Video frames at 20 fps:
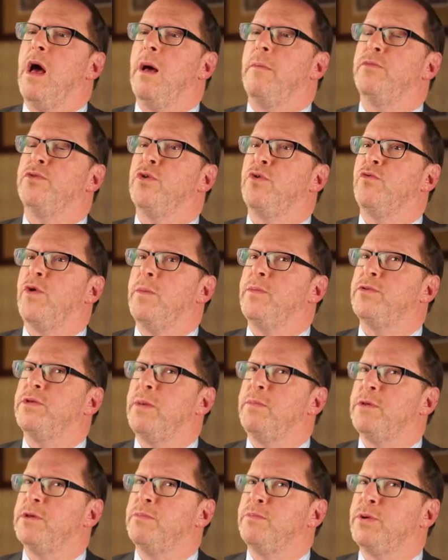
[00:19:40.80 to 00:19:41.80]
So REM
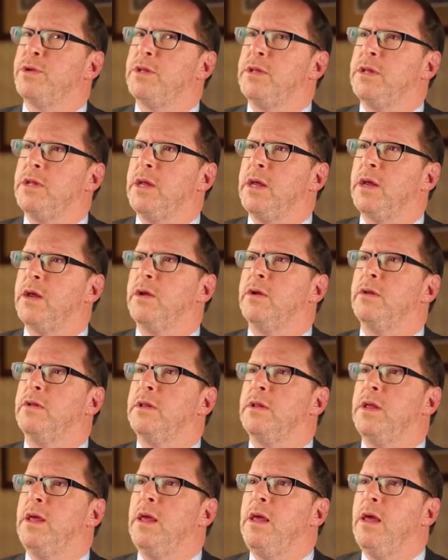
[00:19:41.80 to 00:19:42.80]
sleep is
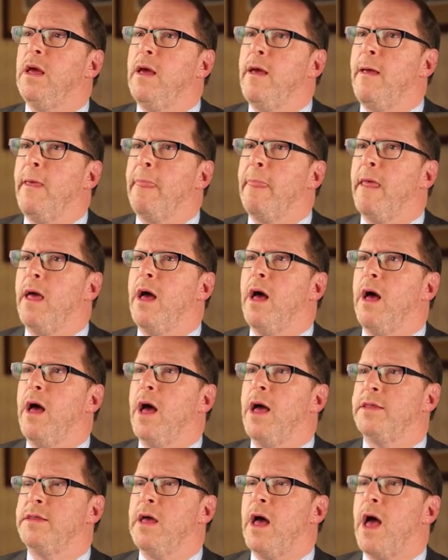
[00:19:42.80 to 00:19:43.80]
particularly
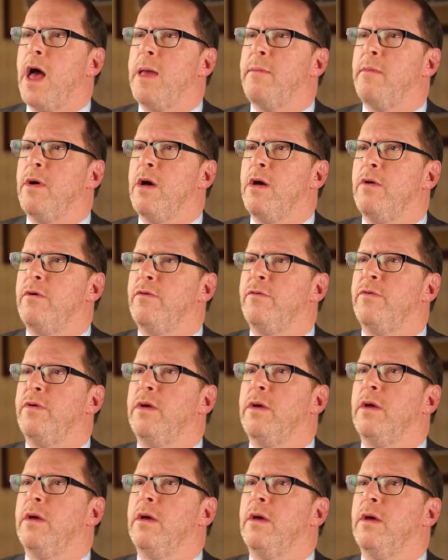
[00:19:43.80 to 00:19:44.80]
a time of
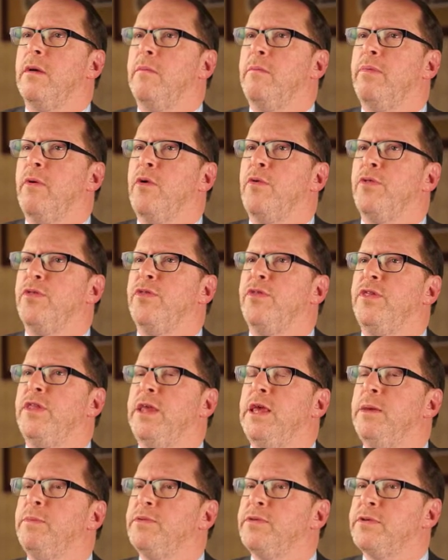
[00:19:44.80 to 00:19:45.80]
both
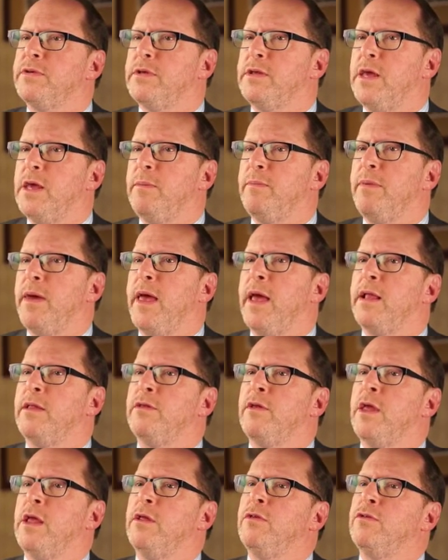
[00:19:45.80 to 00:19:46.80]
deep sleep
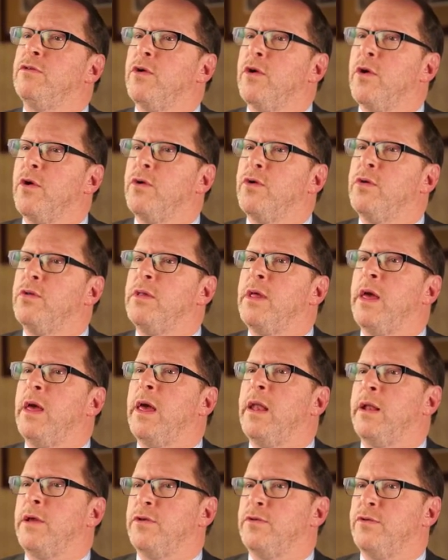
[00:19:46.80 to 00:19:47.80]
and internal
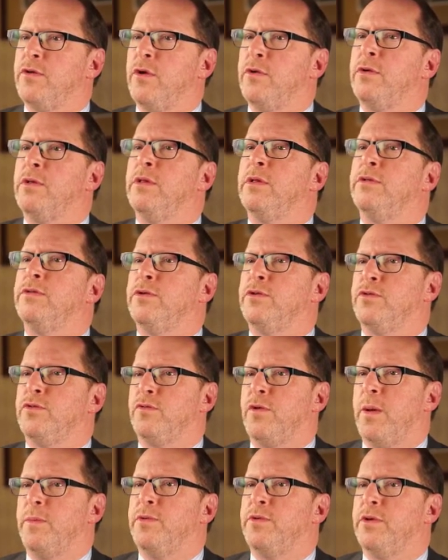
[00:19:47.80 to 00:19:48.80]
and external
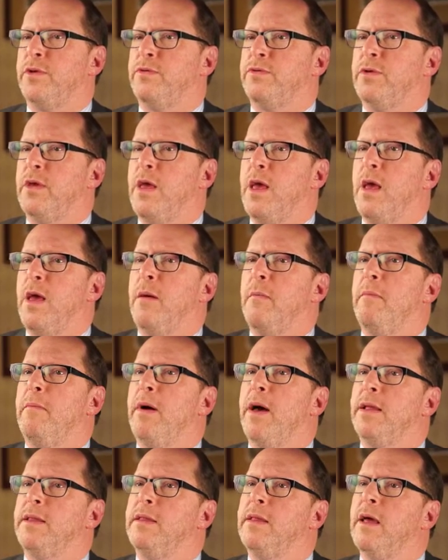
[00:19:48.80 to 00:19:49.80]
disruptions.
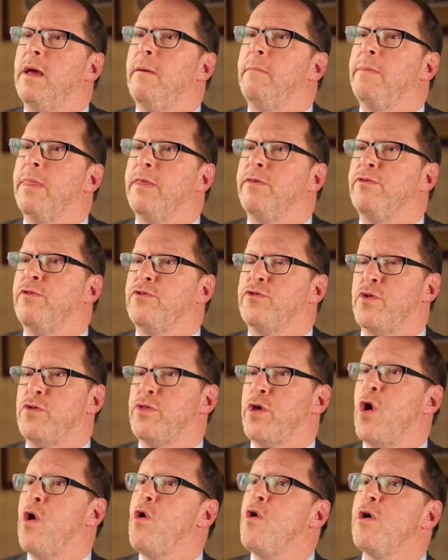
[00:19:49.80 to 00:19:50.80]
But so
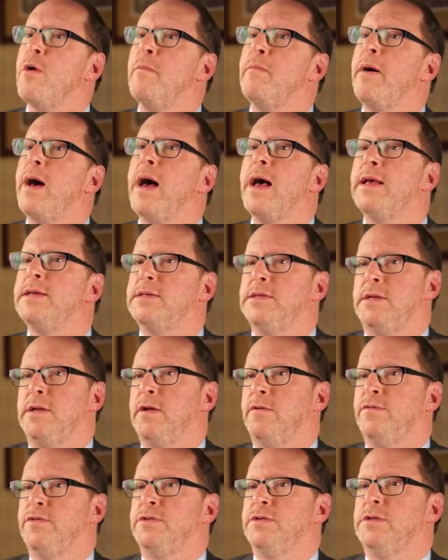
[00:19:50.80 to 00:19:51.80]
the whole composite
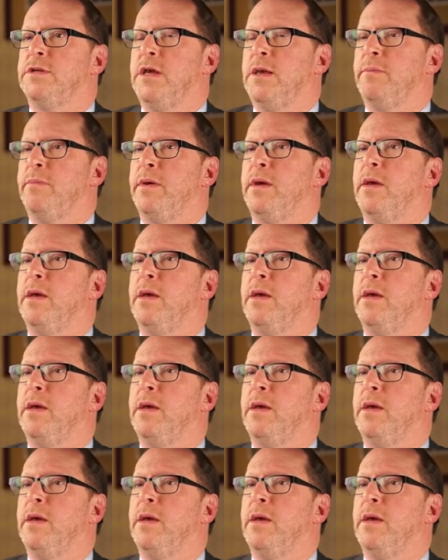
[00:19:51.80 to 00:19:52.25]
of sleep